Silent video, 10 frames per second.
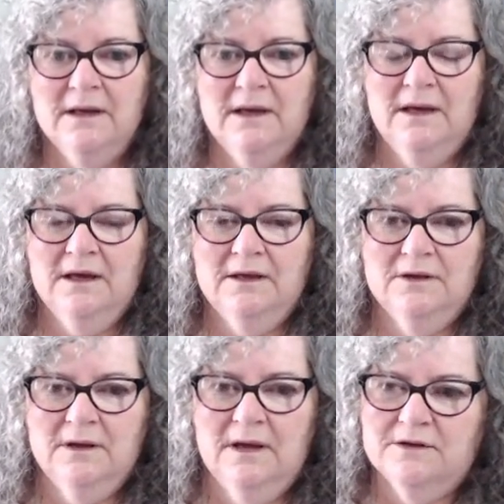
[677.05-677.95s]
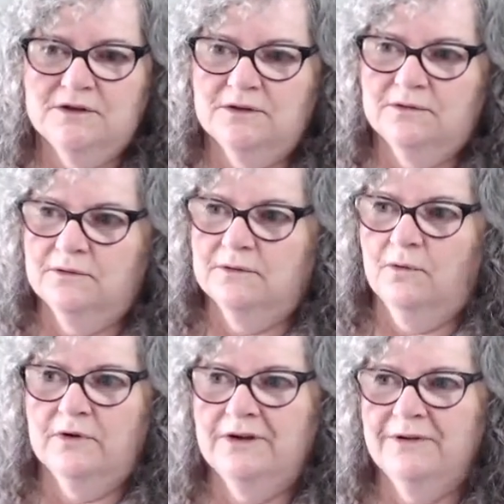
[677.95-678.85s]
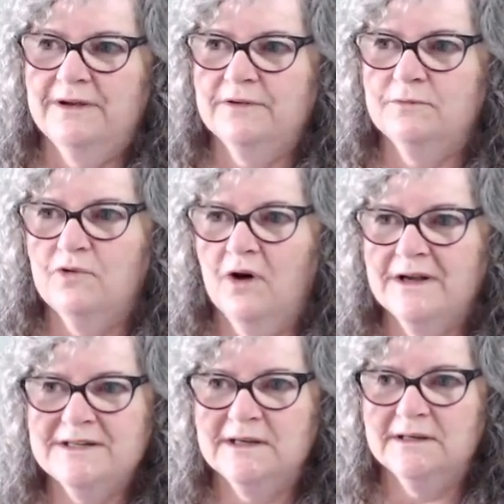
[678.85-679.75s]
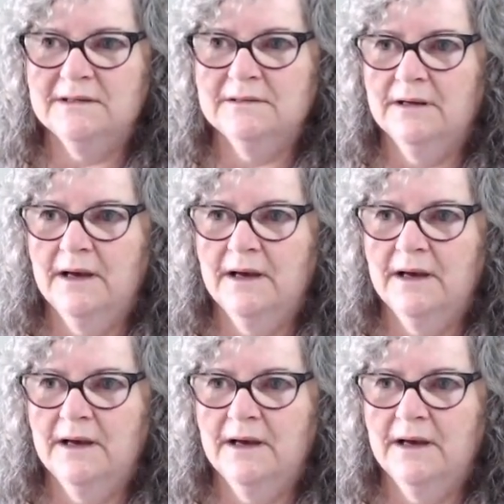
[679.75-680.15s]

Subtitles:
or you're even writing,